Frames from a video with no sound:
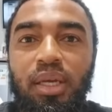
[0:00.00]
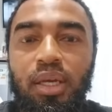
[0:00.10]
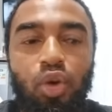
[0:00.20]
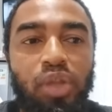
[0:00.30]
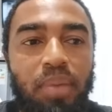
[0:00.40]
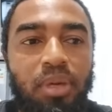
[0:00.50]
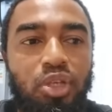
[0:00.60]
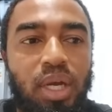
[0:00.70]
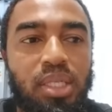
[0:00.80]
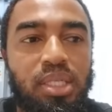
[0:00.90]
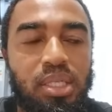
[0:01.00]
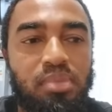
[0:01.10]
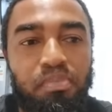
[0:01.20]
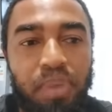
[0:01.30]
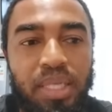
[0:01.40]
Ingonyama Trust is
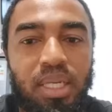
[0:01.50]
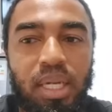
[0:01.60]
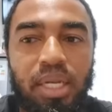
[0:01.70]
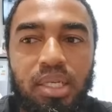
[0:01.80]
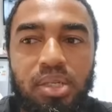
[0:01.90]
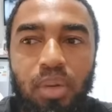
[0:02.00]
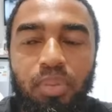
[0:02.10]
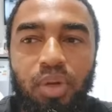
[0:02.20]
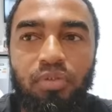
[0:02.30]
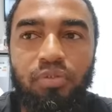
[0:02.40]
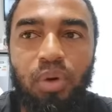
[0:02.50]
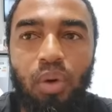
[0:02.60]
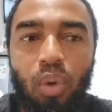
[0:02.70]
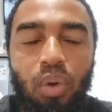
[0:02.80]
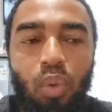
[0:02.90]
basically an example of
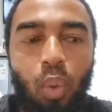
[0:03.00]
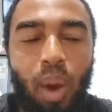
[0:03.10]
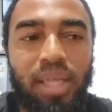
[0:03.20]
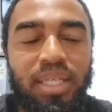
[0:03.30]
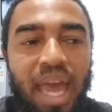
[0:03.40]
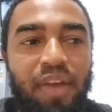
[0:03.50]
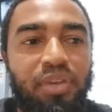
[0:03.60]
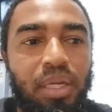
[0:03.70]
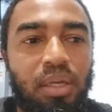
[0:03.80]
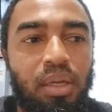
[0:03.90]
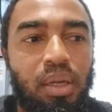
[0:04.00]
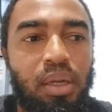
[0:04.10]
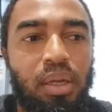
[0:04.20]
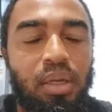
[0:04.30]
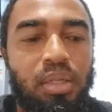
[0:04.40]
what having
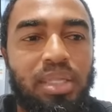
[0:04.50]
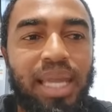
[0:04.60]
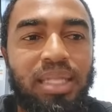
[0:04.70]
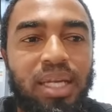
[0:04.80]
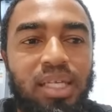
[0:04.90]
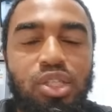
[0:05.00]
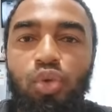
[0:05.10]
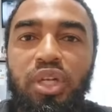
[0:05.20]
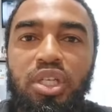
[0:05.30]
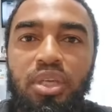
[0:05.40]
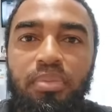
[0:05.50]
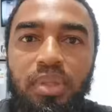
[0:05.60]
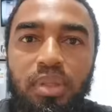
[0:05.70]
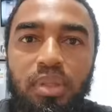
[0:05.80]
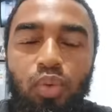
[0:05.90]
state custodianship
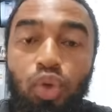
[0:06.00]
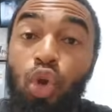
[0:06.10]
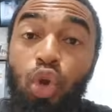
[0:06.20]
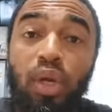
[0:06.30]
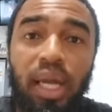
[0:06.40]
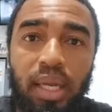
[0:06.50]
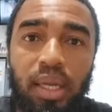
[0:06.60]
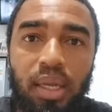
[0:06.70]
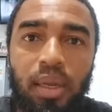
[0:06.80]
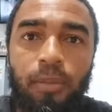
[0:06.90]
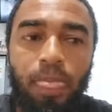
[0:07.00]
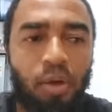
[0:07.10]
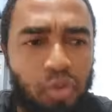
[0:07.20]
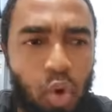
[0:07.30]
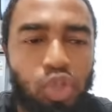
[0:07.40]
would look like.
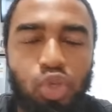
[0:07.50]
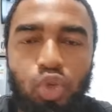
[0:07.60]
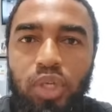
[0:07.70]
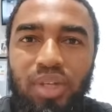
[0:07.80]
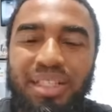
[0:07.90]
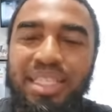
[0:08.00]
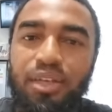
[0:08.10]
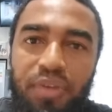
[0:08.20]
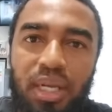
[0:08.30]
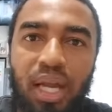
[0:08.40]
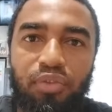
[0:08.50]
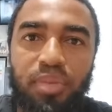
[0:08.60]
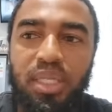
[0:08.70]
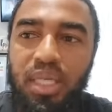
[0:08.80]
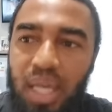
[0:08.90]
Of course, you'd want to have a different
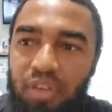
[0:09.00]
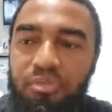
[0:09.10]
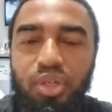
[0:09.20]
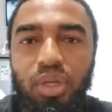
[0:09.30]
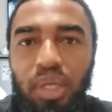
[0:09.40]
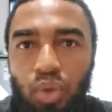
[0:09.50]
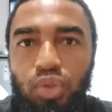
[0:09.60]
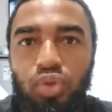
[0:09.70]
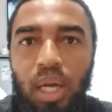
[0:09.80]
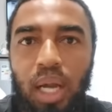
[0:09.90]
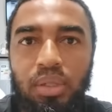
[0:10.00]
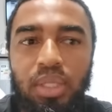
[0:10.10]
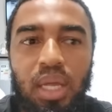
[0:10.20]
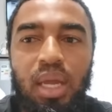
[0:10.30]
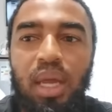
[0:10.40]
government and a government you can hold to
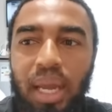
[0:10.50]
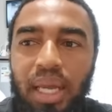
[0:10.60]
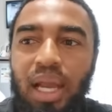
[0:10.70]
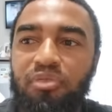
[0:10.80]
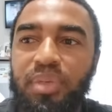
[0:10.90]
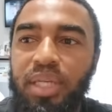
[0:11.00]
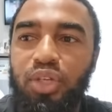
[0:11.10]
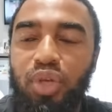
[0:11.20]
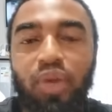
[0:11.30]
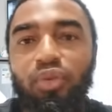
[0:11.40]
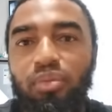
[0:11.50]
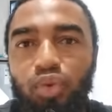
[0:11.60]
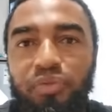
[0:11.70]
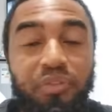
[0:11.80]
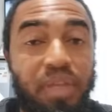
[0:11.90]
account and a government that you can
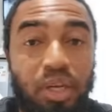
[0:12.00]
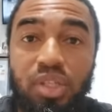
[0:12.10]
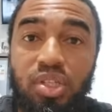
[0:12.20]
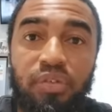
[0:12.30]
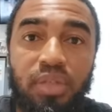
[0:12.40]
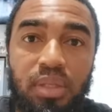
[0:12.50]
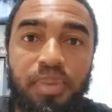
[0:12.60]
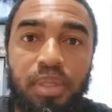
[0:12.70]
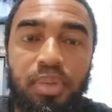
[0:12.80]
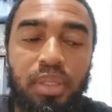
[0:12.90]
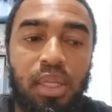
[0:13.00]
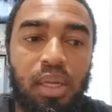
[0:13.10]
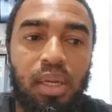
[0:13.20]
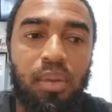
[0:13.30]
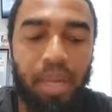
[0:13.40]
remove if they're not serving the people.
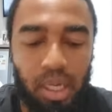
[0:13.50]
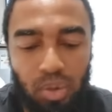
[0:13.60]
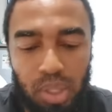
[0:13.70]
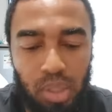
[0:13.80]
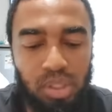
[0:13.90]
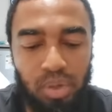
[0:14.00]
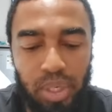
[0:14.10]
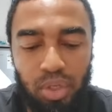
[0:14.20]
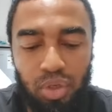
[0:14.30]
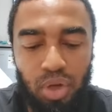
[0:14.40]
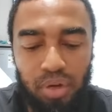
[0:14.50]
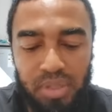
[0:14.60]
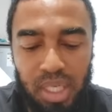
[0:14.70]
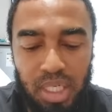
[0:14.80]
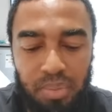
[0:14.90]
But I thought that was a really good
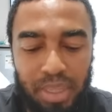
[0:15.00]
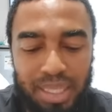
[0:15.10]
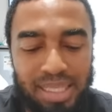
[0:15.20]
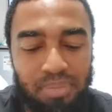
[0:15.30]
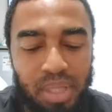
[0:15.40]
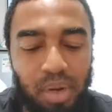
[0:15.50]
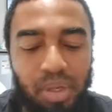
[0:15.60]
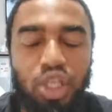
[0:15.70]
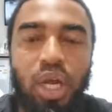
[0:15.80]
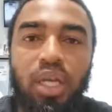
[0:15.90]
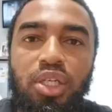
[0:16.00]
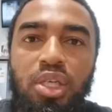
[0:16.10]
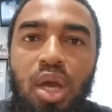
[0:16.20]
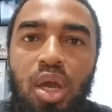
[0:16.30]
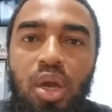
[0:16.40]
conversation. But it's something I want to
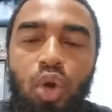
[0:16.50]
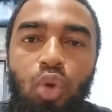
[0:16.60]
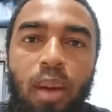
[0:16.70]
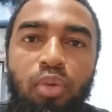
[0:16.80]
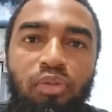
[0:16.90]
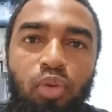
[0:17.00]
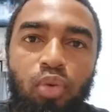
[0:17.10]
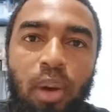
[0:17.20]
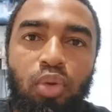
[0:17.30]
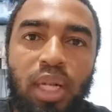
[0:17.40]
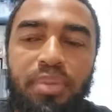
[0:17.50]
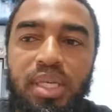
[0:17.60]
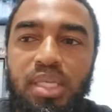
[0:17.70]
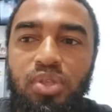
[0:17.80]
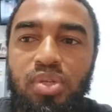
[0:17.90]
challenge Ubabu
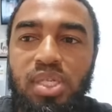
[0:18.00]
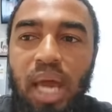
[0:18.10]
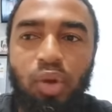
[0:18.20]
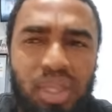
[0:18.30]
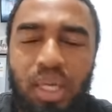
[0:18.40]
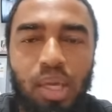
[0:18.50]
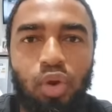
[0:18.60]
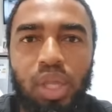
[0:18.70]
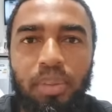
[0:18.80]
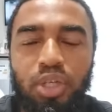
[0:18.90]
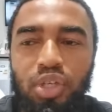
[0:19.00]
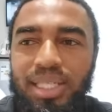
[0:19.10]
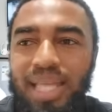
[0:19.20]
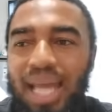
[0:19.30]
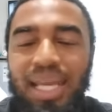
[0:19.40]
Ubabu to say, I don't think Ingonyama
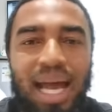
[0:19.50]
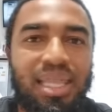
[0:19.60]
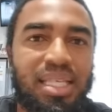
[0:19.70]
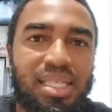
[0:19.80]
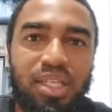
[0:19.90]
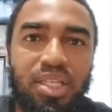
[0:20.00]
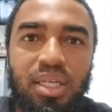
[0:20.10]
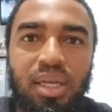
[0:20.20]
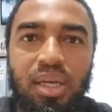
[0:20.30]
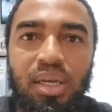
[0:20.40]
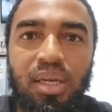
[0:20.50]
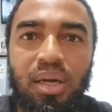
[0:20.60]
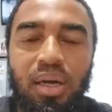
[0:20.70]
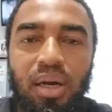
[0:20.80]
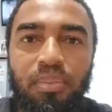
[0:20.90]
Trust and other such
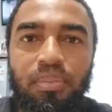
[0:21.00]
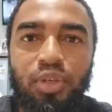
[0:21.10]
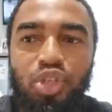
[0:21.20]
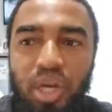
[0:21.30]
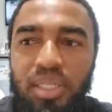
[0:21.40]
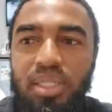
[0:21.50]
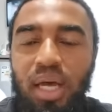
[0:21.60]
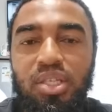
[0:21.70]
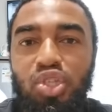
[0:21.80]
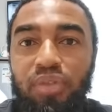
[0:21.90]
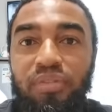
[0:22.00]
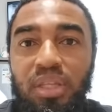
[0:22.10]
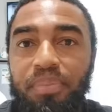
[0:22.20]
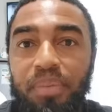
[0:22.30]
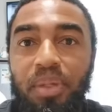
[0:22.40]
um, trusts are serving
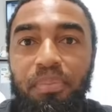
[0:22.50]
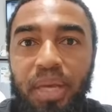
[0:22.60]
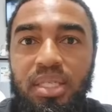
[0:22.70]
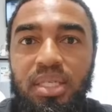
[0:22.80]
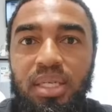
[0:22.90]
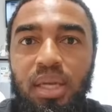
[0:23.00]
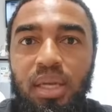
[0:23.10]
the people best.